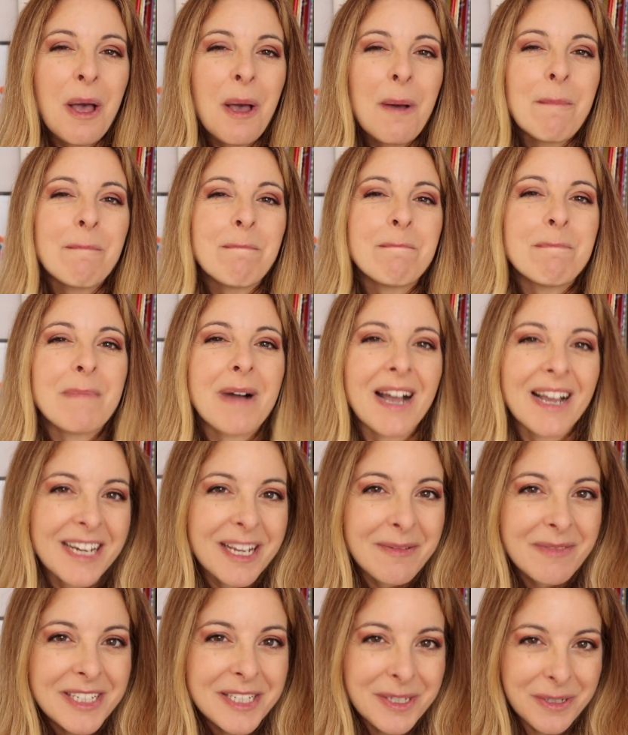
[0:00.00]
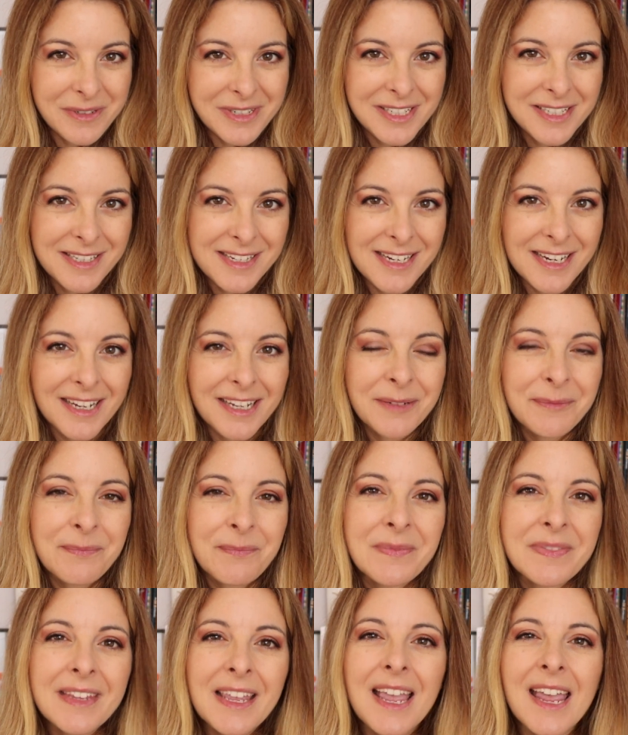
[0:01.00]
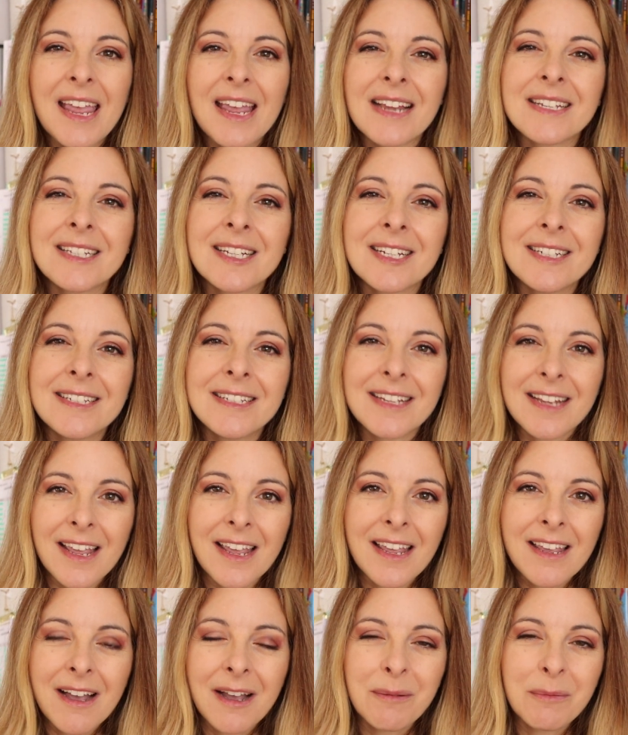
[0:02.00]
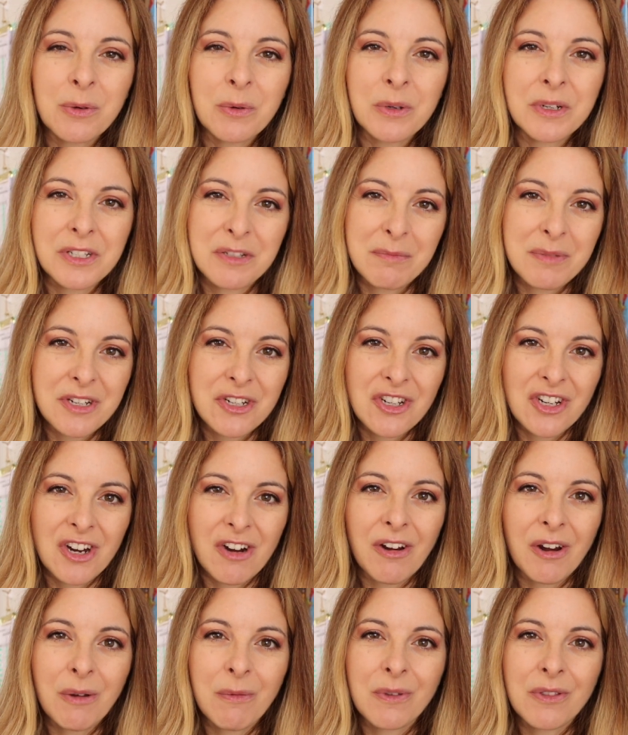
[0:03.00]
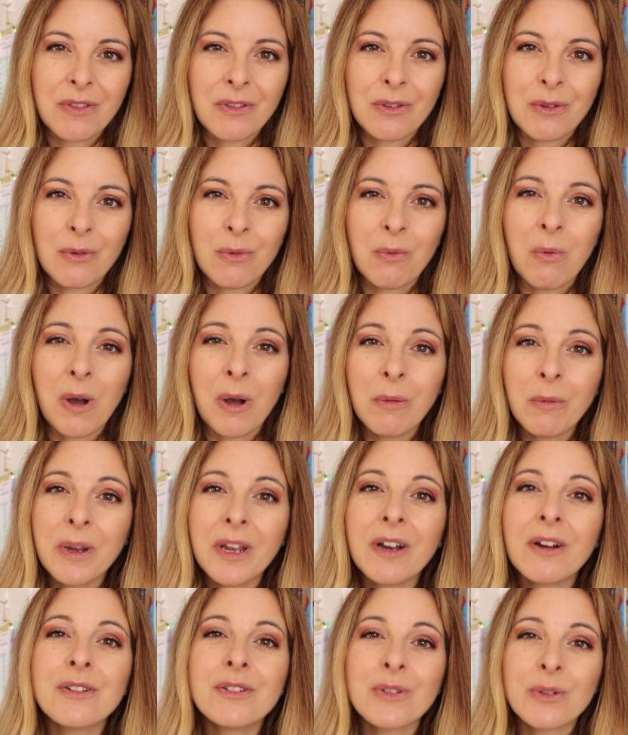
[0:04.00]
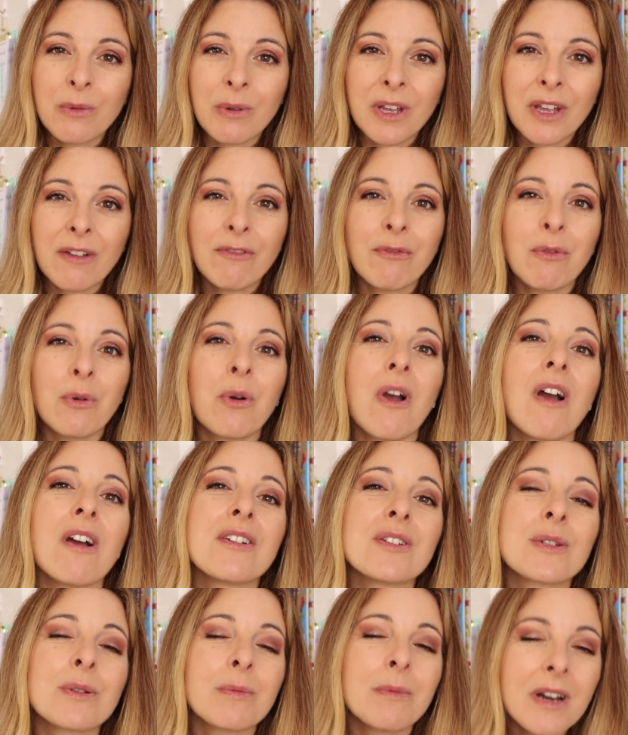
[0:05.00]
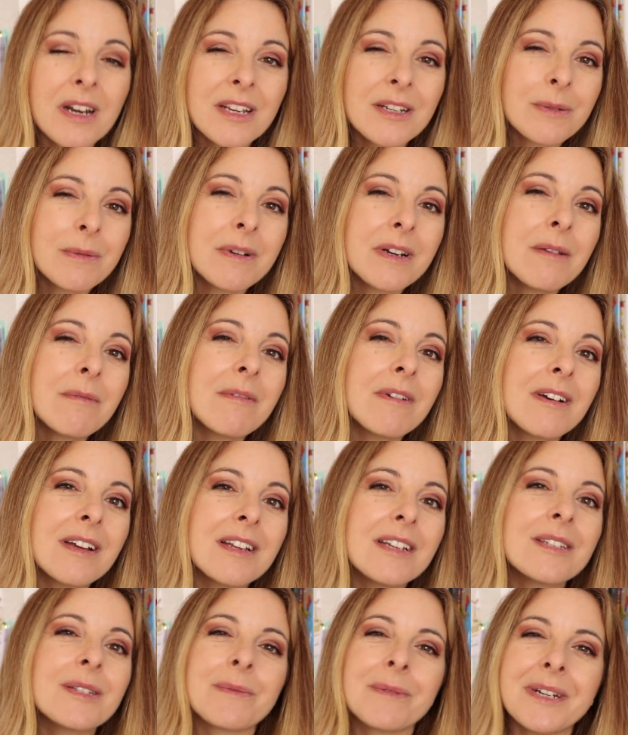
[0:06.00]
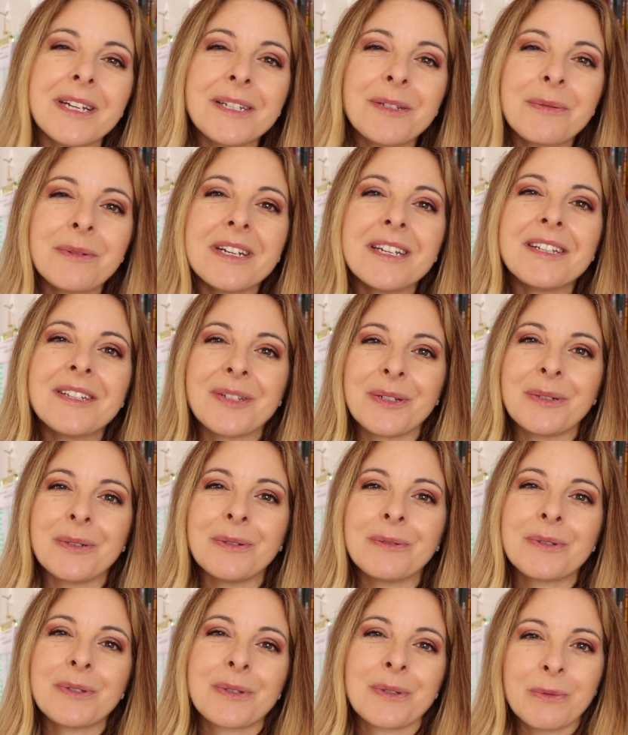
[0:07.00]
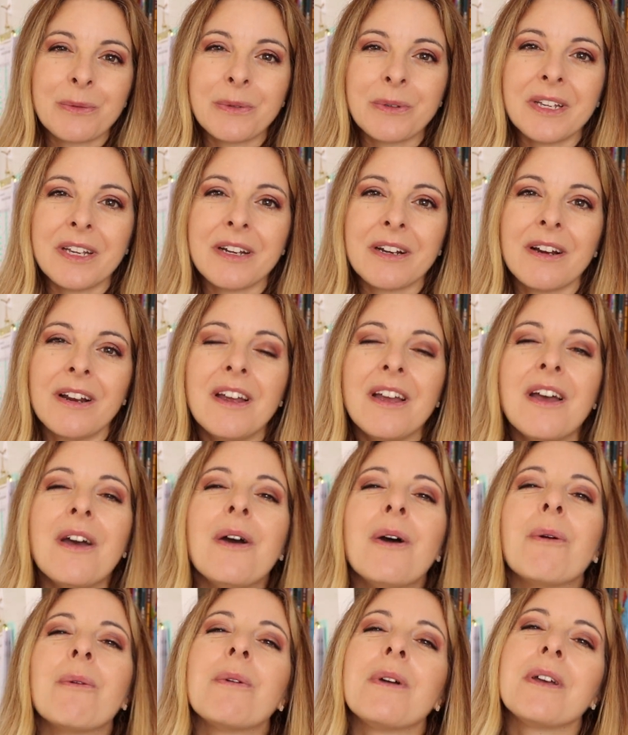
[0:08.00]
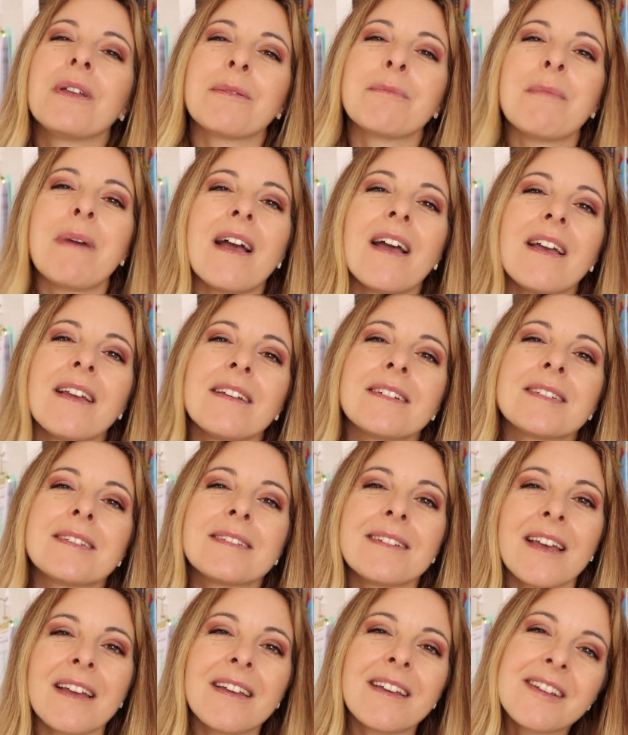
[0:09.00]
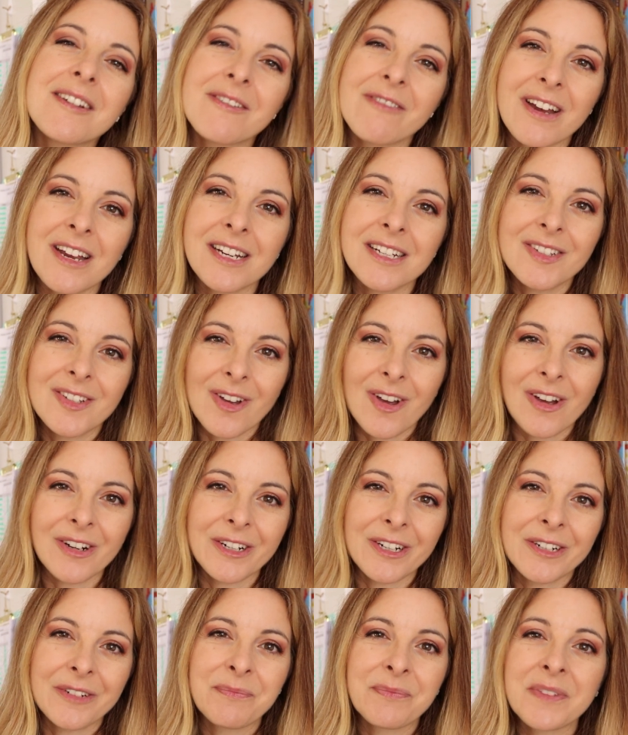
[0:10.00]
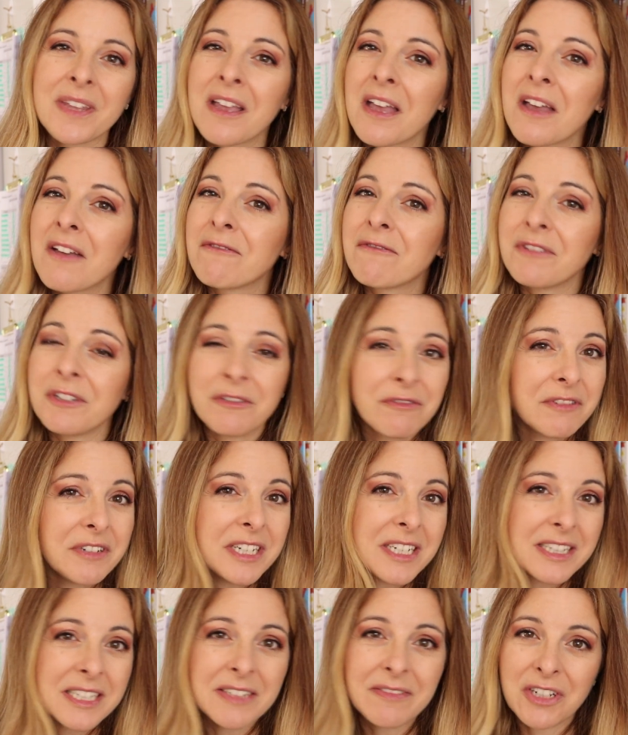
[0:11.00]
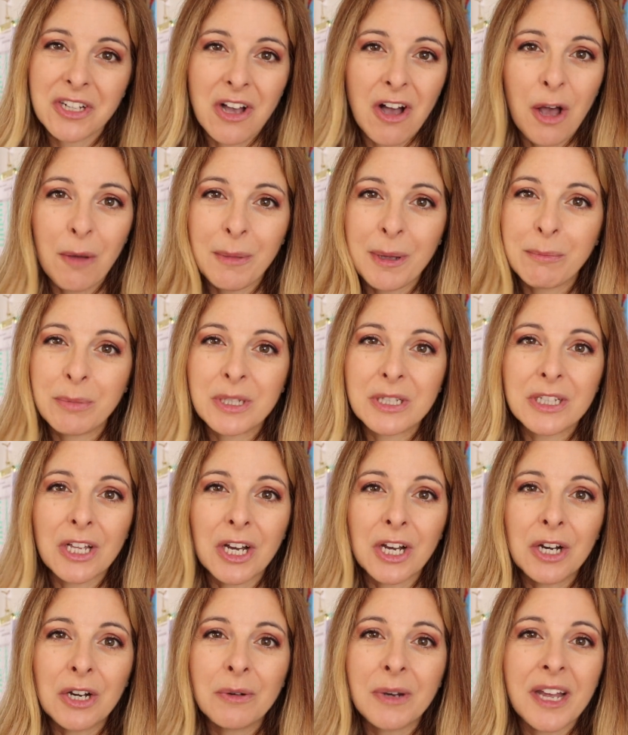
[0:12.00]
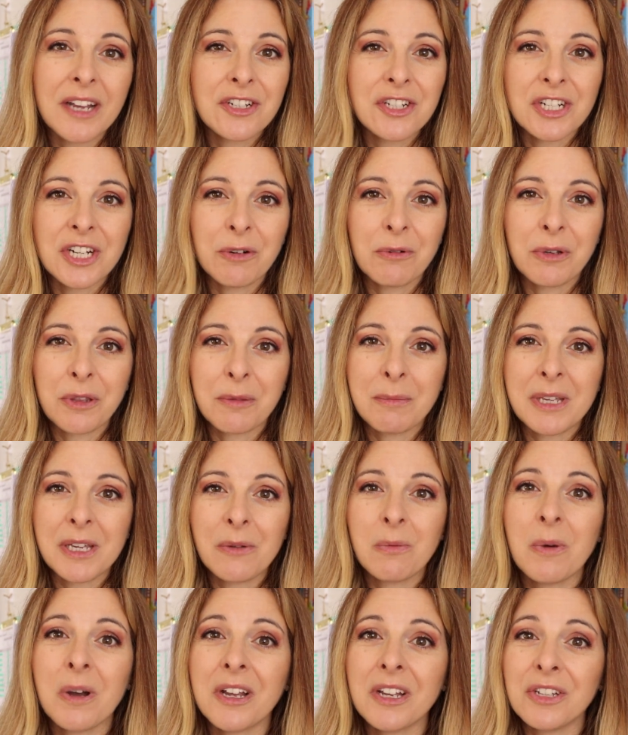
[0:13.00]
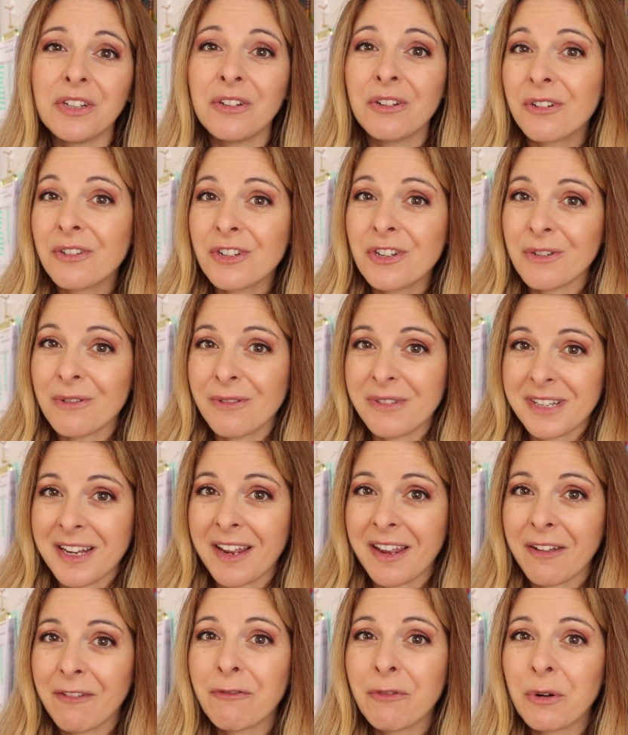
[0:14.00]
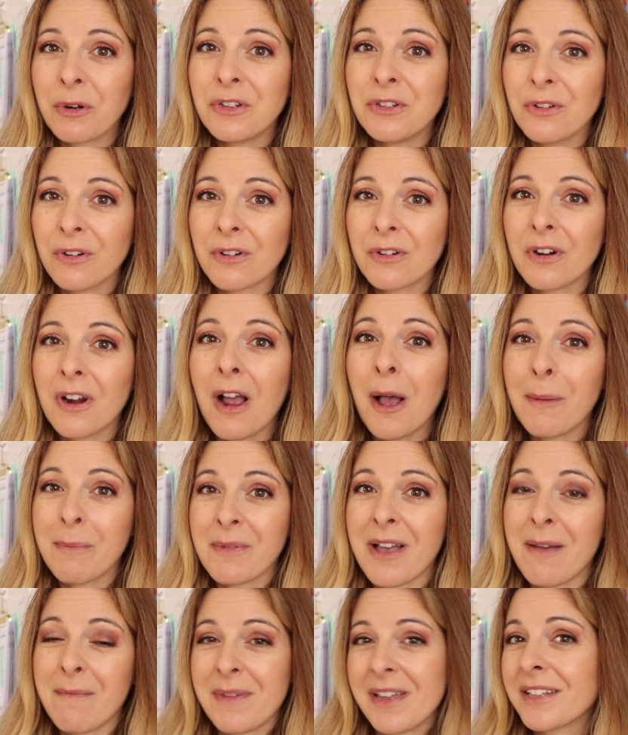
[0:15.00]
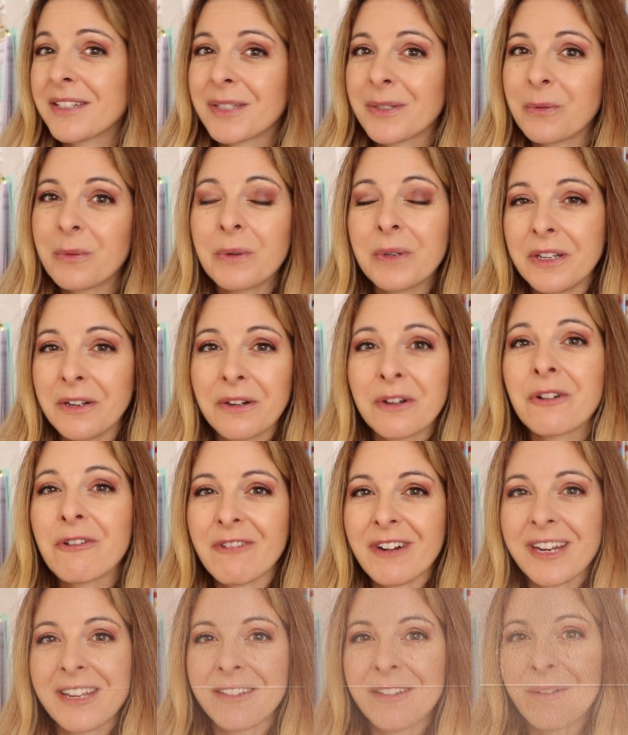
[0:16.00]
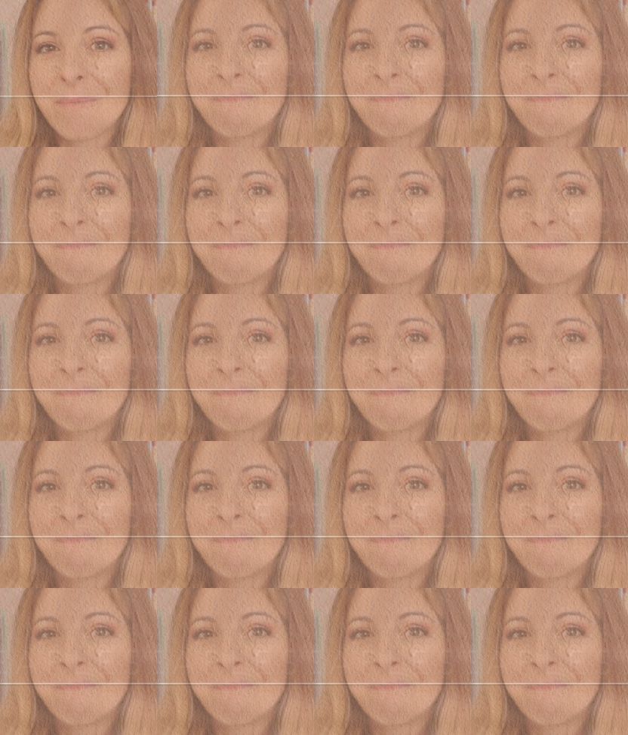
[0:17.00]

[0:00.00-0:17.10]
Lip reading: My name is Kristen, and today I'm going to be sharing with you what we are doing for our 2021-2022 school year with my second grade daughter. Feel free to leave a comment below and share with me what you're choosing for your upcoming school year curriculum.